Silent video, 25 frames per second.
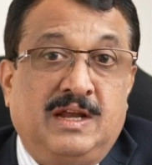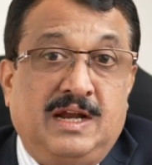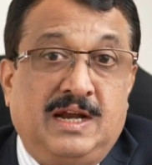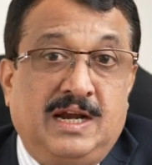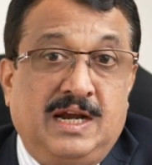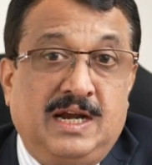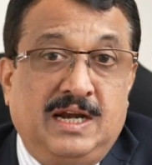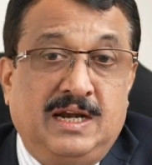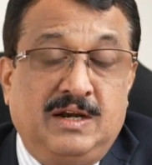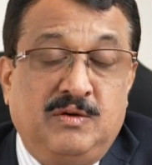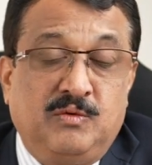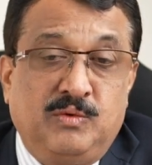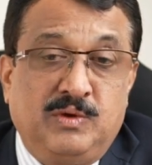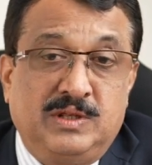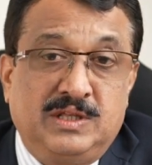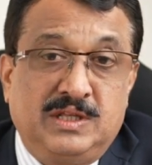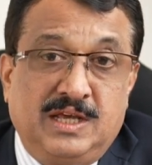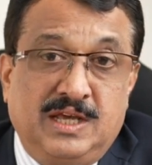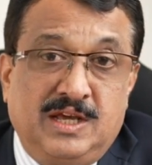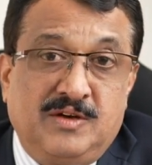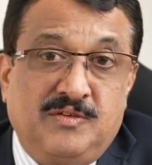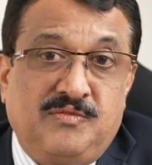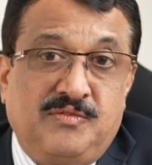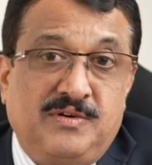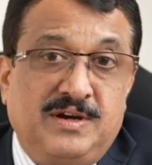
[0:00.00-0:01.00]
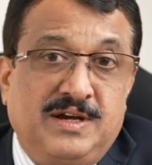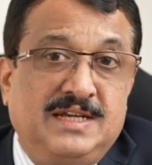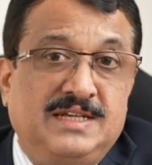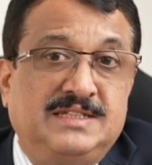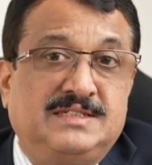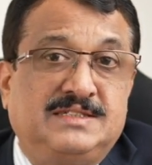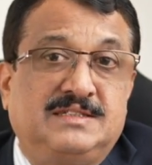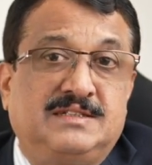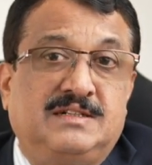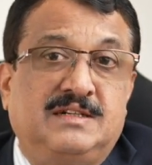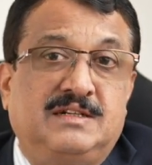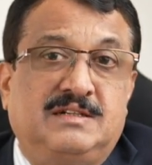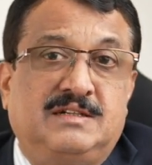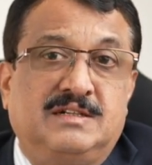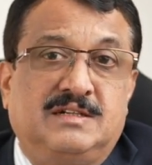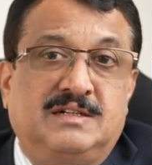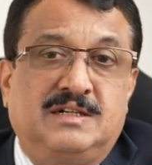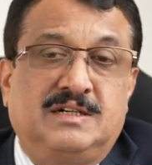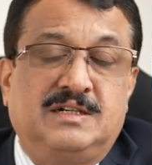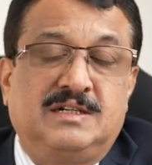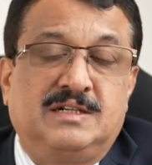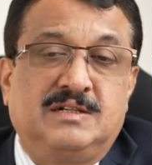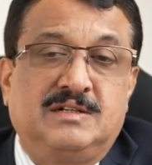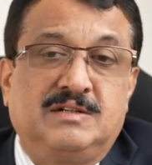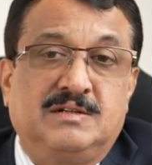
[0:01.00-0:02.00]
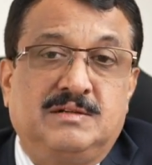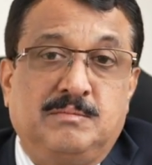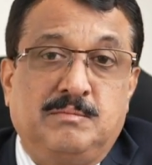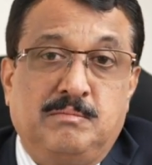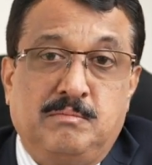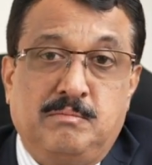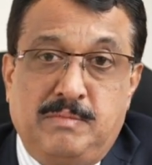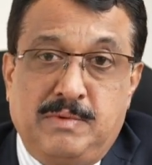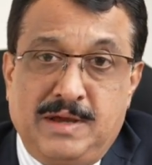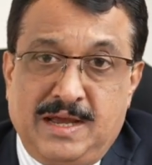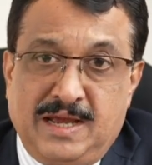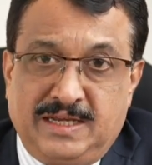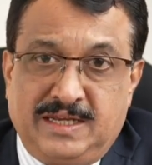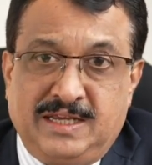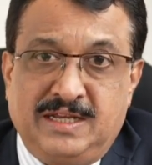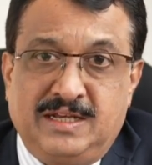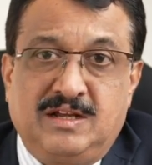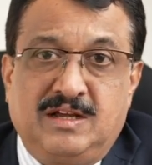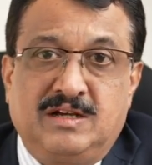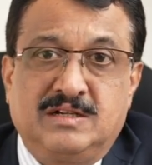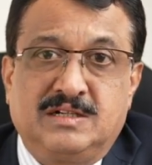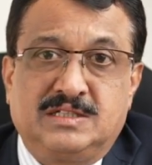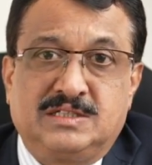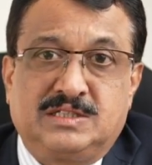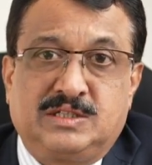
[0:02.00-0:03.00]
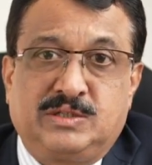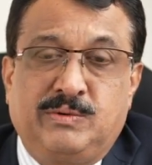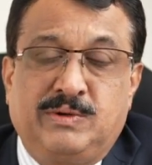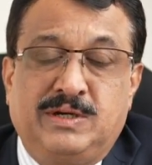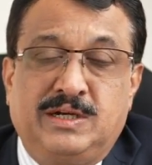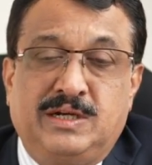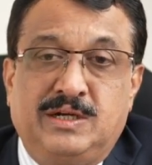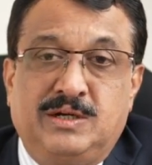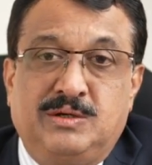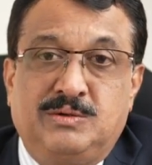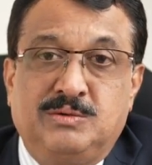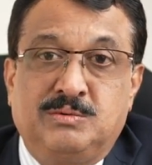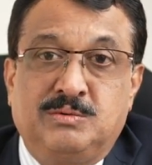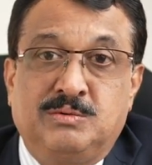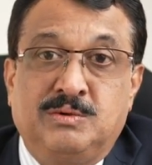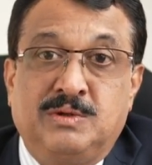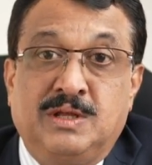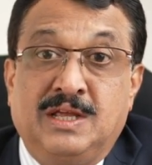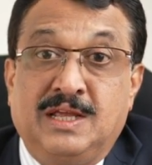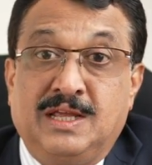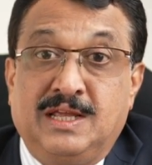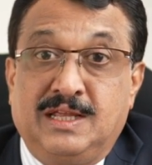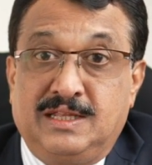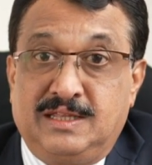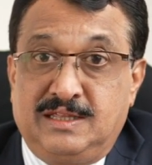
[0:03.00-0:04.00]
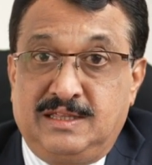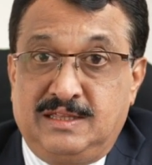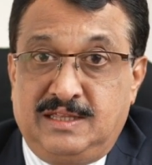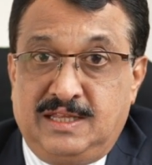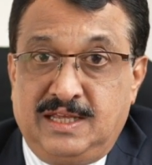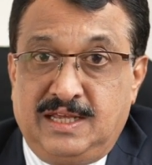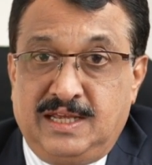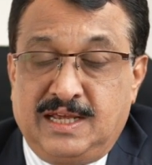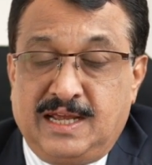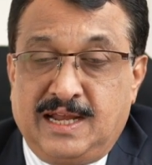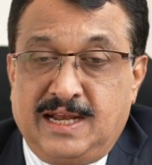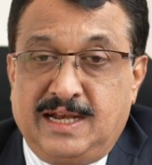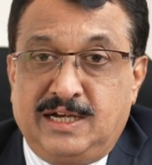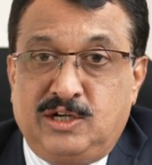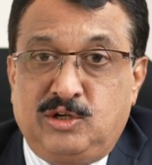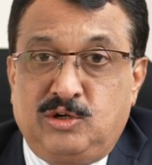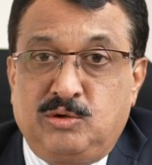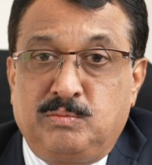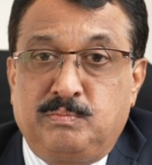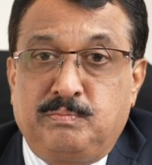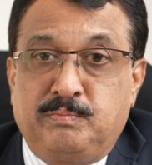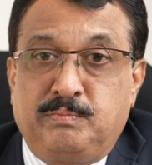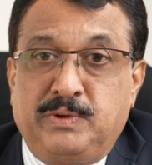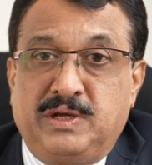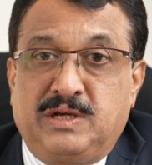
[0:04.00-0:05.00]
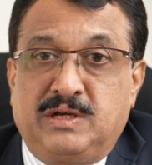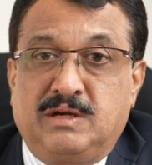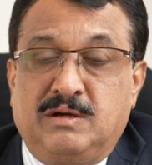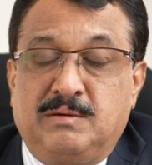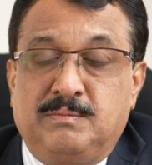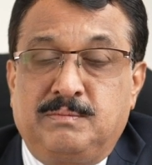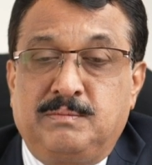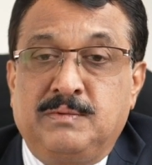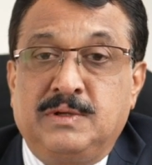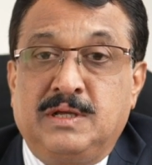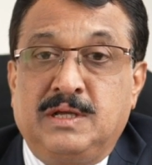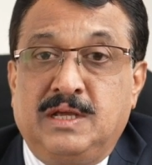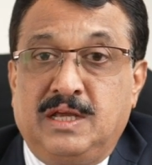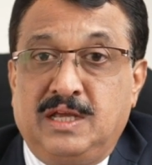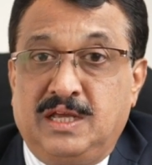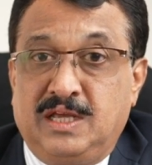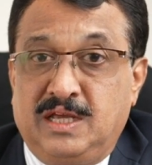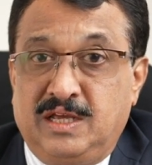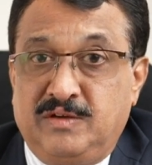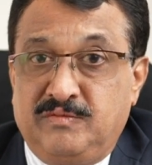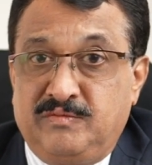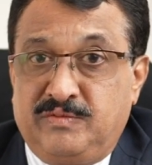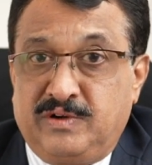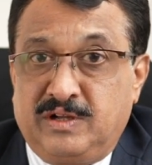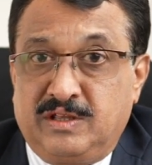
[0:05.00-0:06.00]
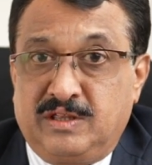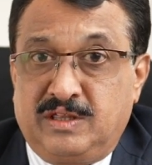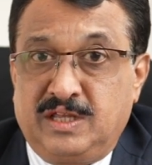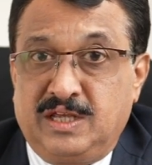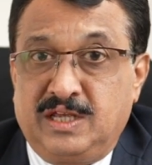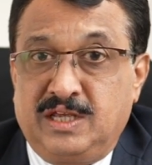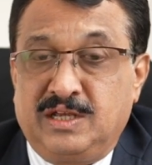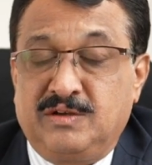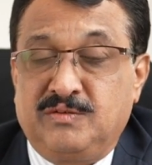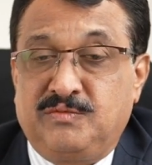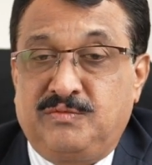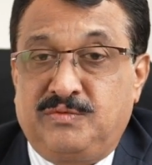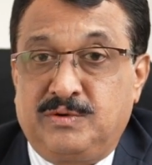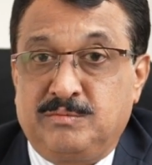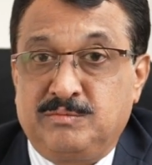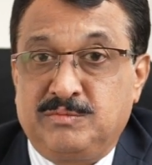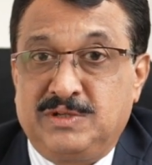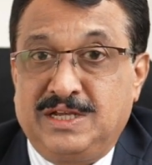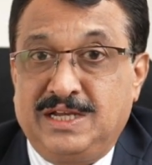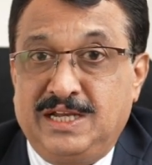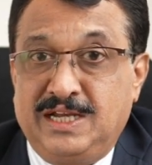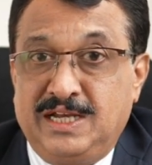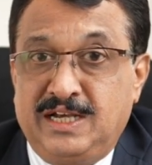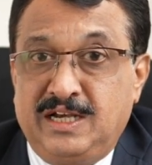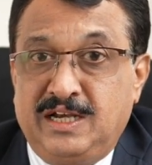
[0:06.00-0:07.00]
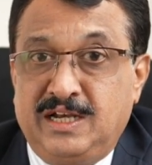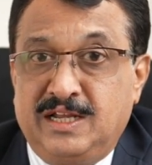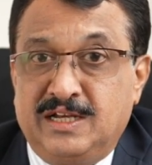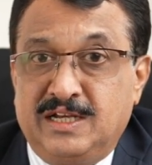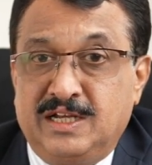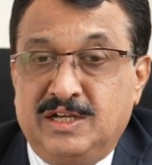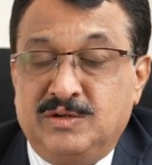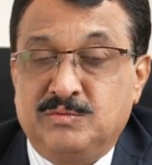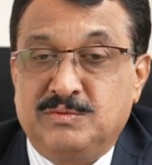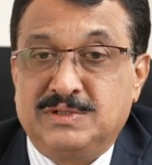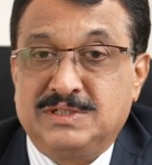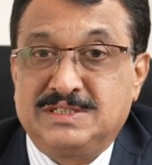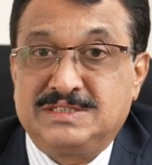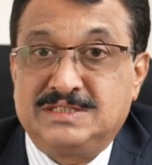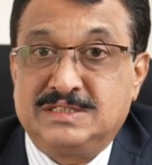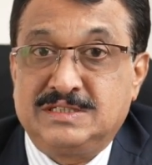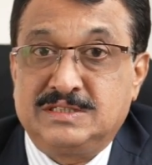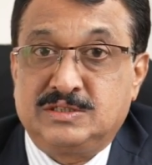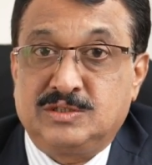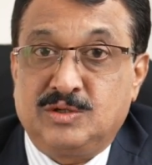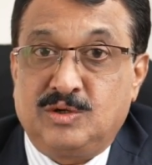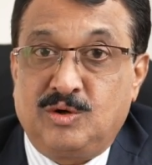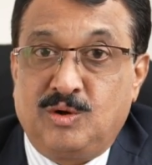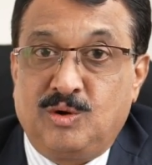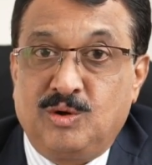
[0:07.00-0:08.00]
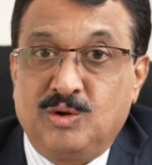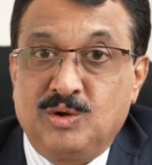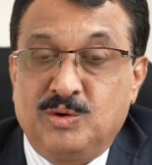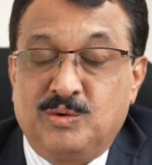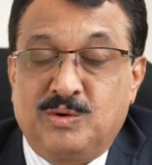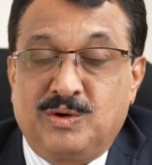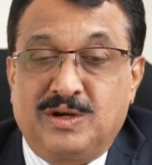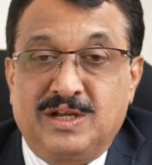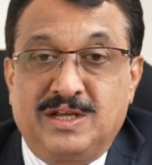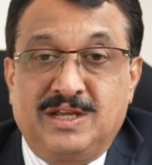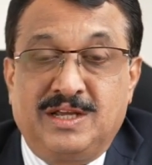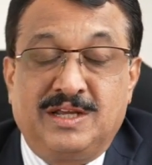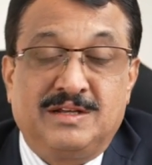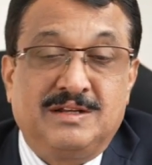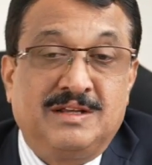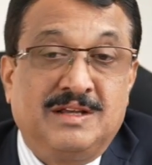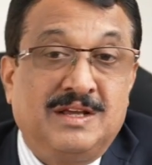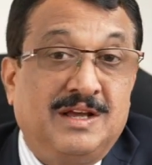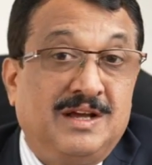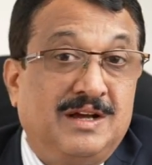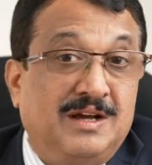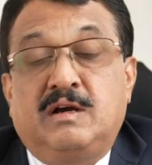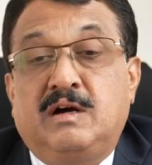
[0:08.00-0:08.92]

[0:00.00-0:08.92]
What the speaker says: And when the FIIs returned back in August 22, they had to pick up everything from the Indian investors all over again.